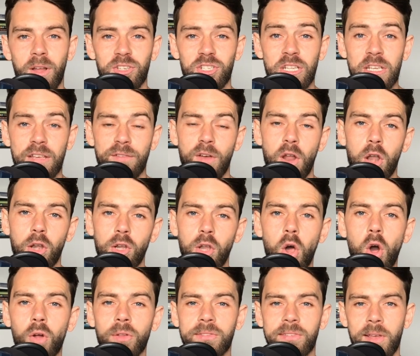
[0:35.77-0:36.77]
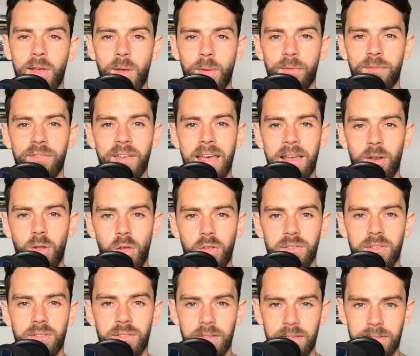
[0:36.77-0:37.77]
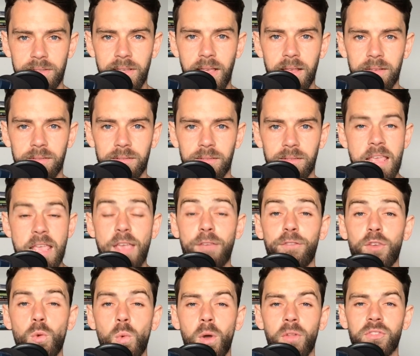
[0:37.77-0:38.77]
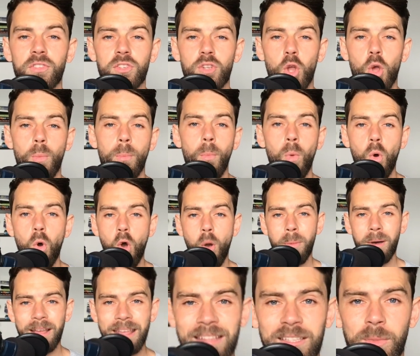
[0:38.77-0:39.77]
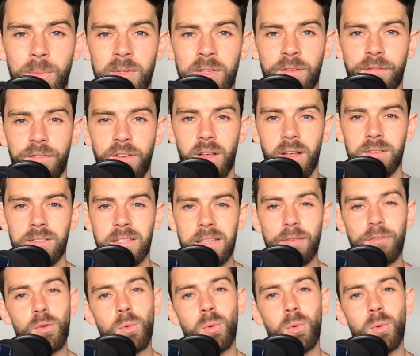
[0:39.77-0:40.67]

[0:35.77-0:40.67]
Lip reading: achieve a long-term fat loss success. If you want to know more about intermittent fasting, if